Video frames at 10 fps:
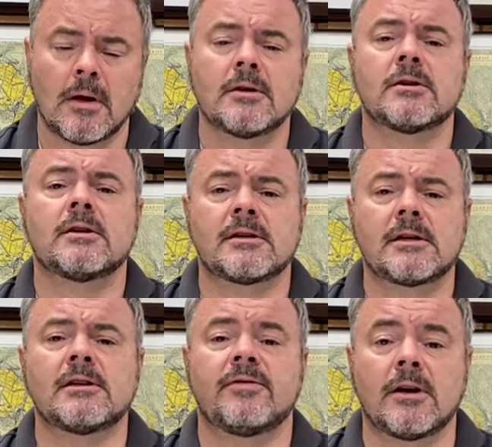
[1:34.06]
So the
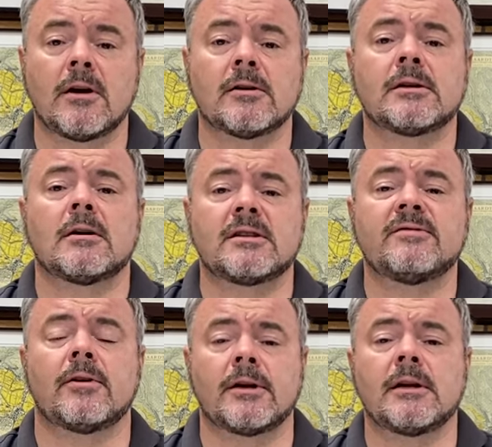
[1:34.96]
estate's vineyards are
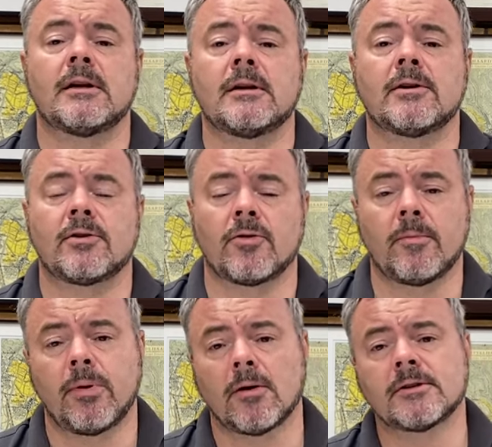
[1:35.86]
divided into three
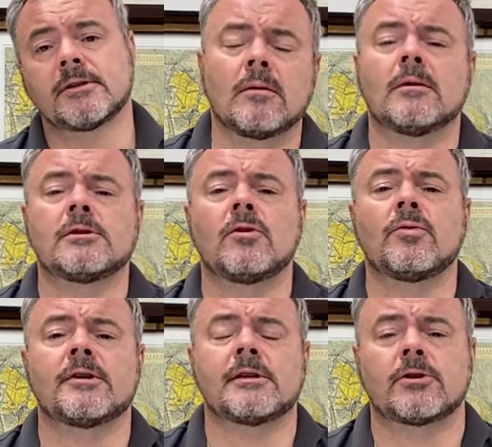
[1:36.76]
plots. There's a
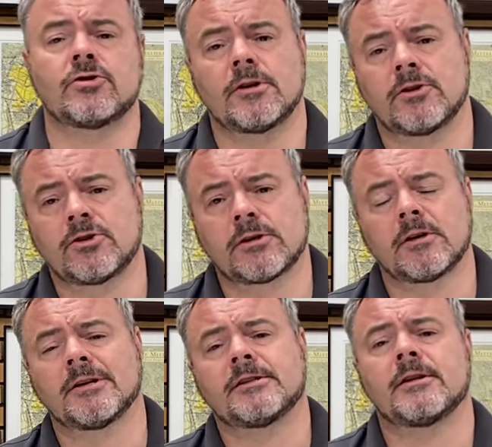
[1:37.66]
northern section that just
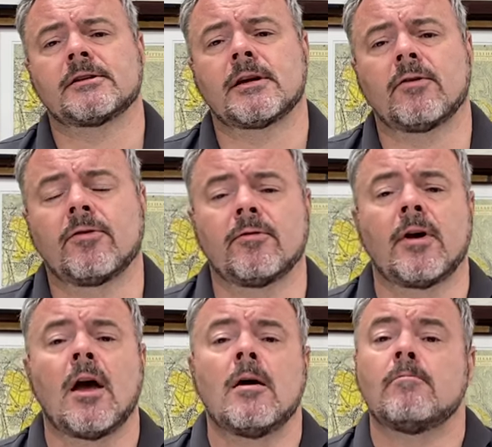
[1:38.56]
lies to the south of
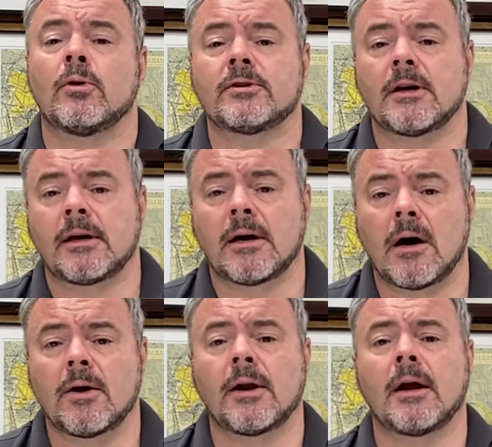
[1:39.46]
Ponte
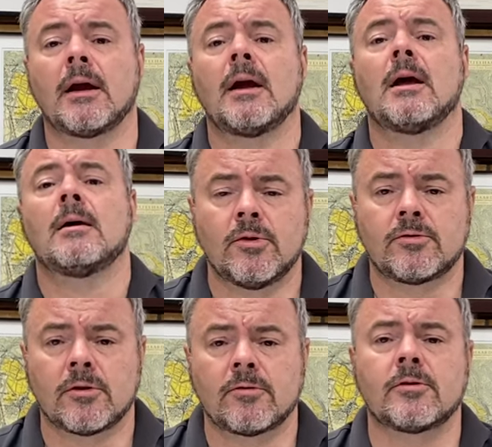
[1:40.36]
Carne,
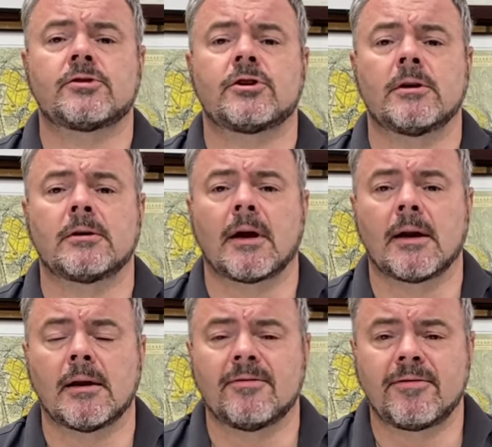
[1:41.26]
Mouton Rothschild
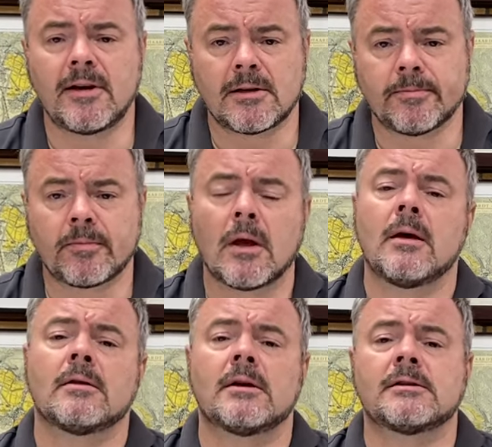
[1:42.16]
and Lafite.
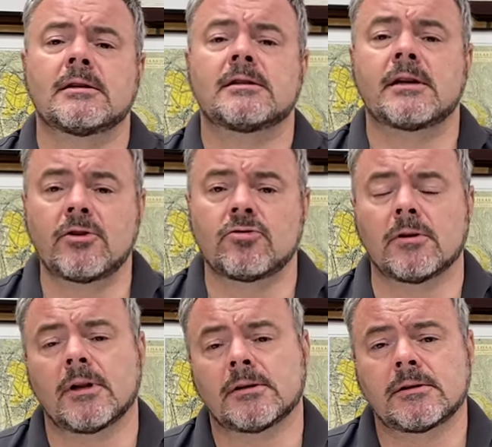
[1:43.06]
There's a
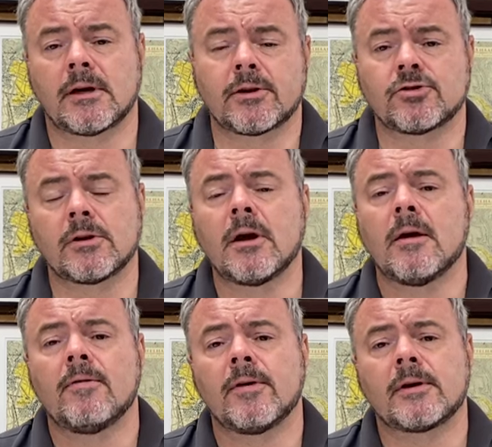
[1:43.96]
central section
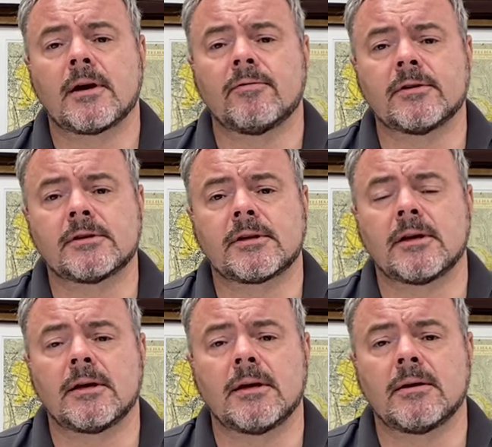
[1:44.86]
that covers
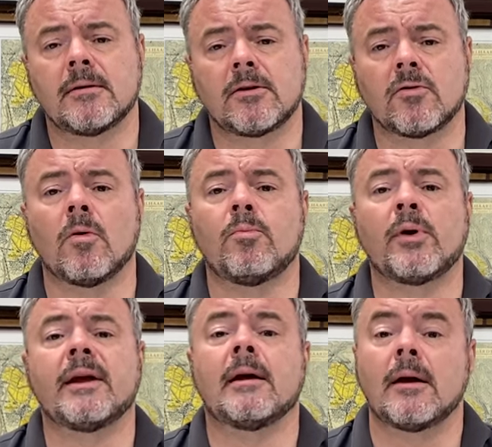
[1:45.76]
the, the Grand
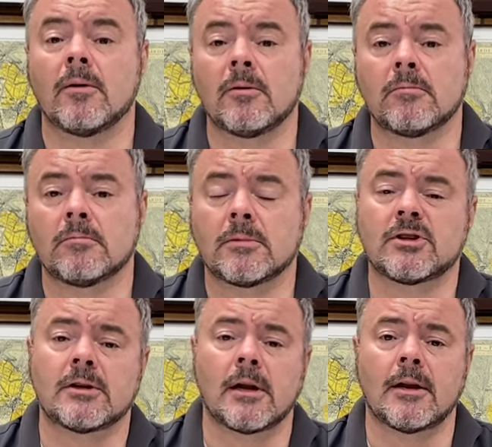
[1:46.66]
Puy Hill, which
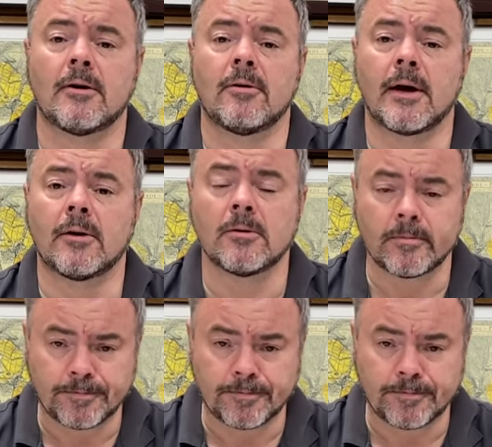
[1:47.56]
is a low hill.